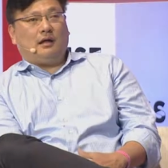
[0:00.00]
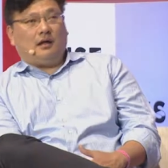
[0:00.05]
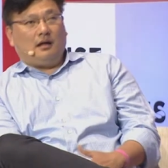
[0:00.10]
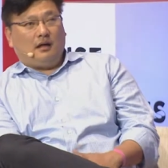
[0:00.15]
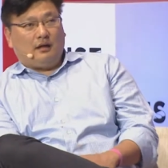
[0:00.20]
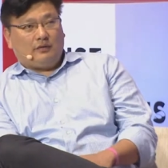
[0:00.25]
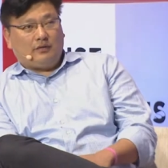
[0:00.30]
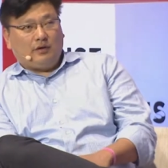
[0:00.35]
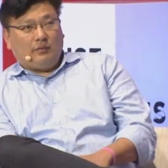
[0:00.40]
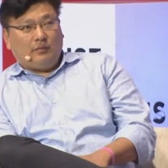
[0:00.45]

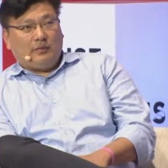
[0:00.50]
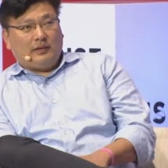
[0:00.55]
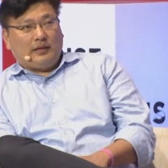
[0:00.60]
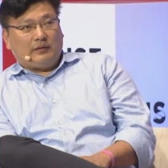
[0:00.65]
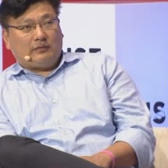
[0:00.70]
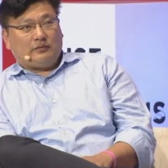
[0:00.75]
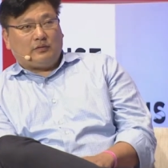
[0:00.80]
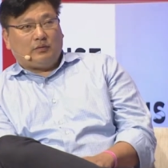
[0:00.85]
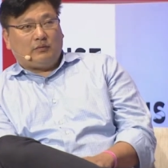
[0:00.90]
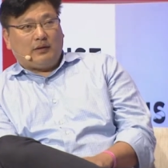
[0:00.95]
Although we
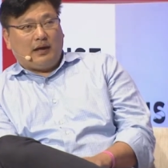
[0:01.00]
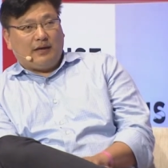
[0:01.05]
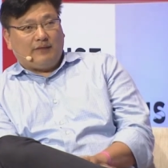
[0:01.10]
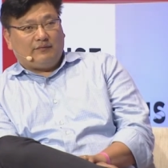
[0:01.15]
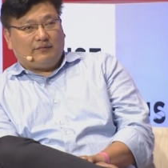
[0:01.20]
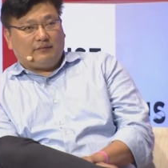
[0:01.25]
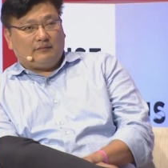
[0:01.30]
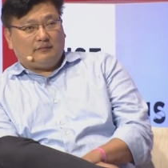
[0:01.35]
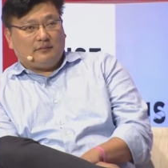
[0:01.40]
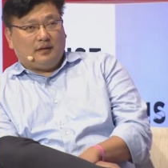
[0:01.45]
don't have
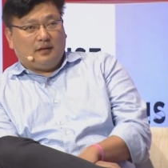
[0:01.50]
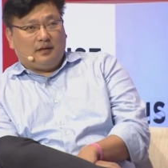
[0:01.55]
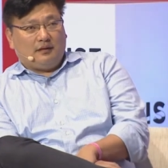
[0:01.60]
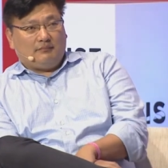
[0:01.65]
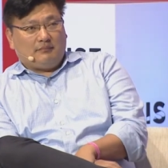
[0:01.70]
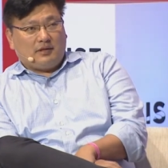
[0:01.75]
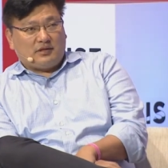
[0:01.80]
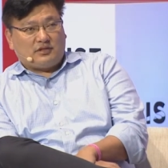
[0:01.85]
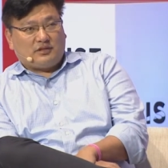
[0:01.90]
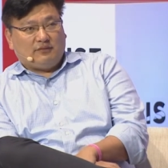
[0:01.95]
uh,
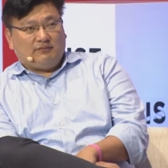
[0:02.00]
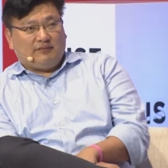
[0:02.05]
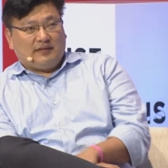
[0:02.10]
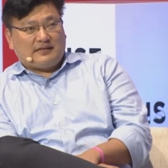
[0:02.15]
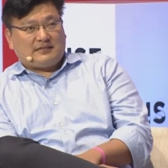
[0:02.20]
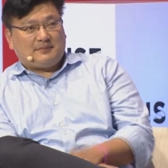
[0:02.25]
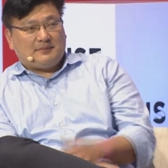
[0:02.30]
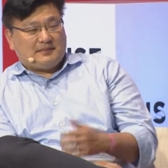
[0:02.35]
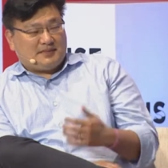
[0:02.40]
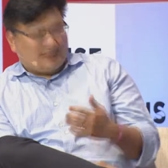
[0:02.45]
much
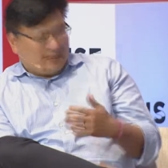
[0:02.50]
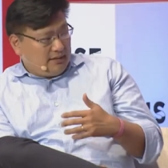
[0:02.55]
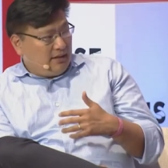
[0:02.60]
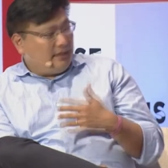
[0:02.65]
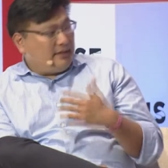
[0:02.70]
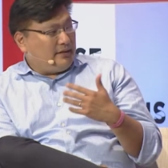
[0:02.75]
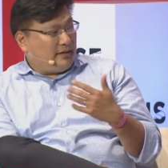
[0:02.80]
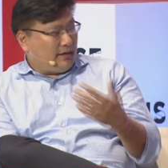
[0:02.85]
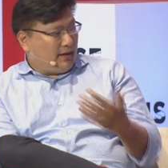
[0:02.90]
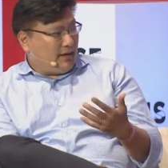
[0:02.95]
investments in
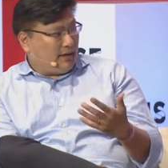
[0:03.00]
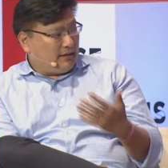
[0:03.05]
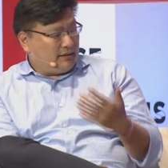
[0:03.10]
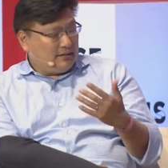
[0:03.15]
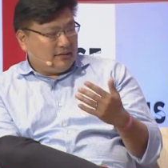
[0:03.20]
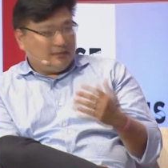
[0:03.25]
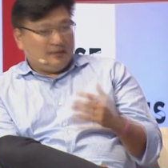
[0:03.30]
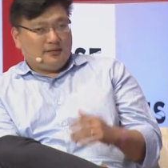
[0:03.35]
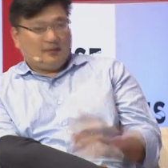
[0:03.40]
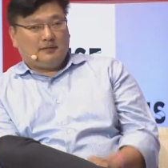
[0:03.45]
India,
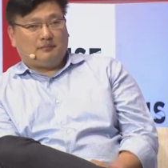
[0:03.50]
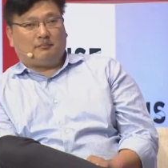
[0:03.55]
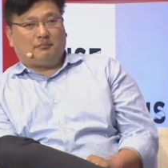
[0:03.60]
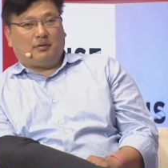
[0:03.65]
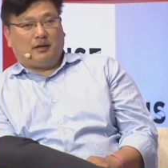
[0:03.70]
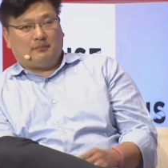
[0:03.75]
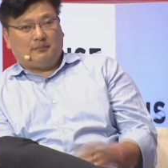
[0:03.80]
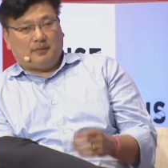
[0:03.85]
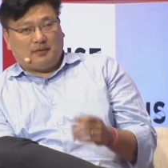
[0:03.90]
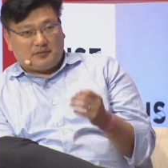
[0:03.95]

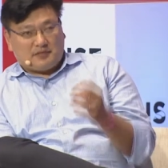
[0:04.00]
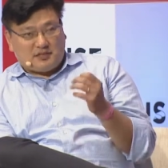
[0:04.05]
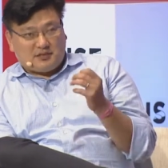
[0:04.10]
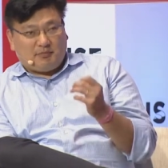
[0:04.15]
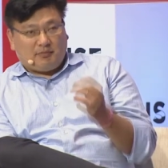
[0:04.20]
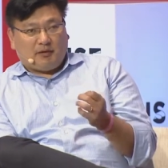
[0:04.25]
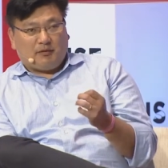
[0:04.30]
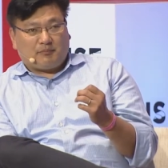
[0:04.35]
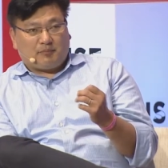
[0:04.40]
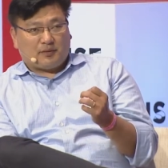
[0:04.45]
I'm a
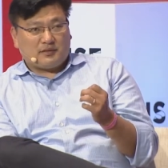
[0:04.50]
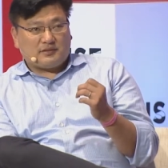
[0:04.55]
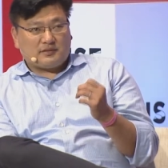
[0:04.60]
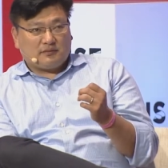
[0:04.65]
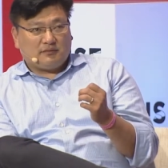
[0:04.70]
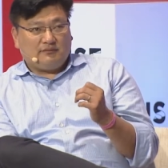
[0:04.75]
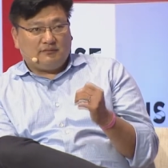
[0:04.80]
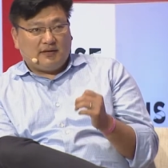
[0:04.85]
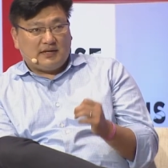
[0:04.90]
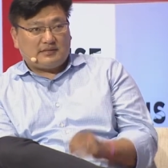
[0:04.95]
small
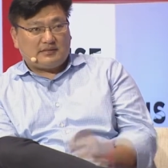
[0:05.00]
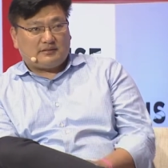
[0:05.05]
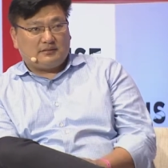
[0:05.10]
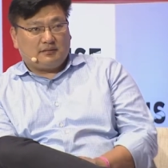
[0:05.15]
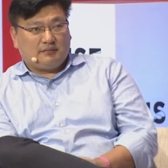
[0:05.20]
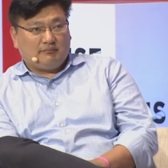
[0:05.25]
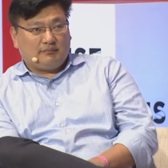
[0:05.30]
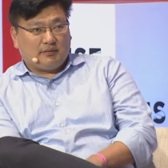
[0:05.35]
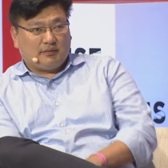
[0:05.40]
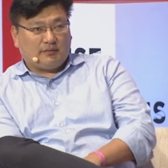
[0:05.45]
personal investor
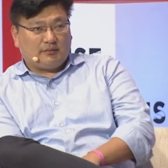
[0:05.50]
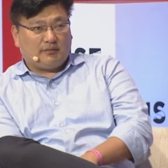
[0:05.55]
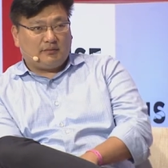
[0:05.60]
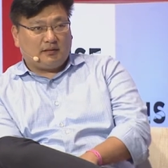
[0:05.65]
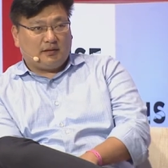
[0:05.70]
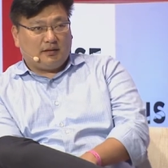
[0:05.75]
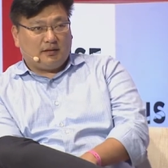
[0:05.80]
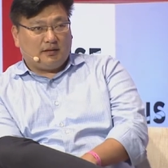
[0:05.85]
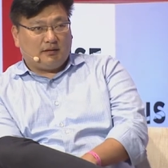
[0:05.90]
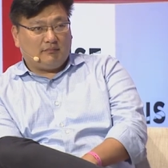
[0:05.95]
in both
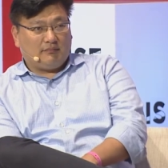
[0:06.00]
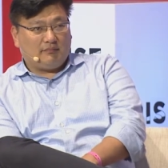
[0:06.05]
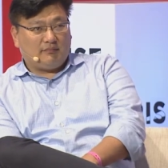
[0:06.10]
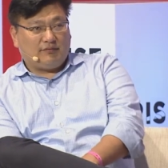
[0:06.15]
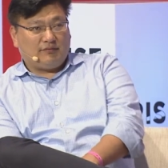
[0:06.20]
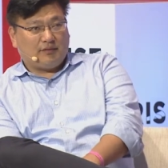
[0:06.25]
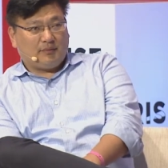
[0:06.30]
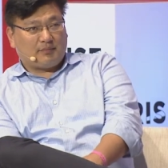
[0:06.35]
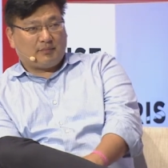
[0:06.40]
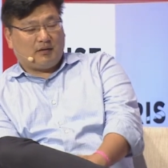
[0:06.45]
uh,
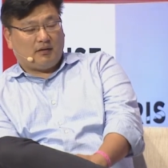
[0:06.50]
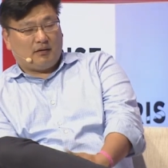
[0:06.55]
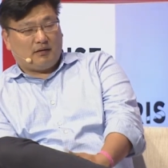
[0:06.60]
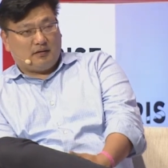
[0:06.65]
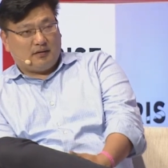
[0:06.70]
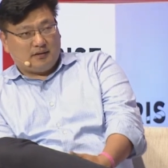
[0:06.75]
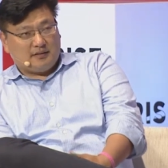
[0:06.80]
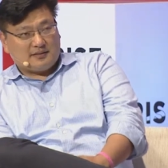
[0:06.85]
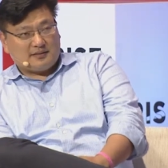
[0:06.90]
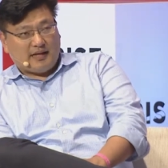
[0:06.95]

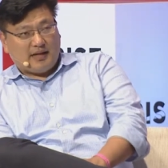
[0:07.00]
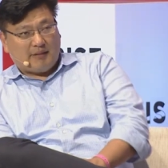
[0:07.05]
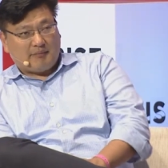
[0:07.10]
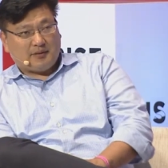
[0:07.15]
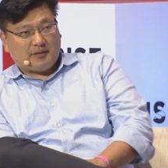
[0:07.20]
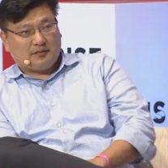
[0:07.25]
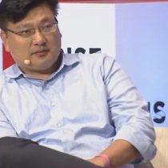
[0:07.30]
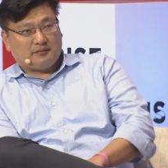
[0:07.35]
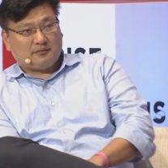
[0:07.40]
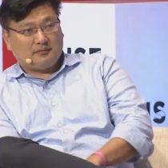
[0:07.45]
Flipkart and
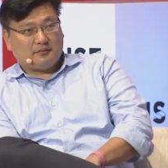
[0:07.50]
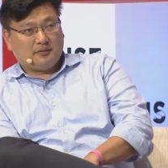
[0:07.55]
Snapdeal,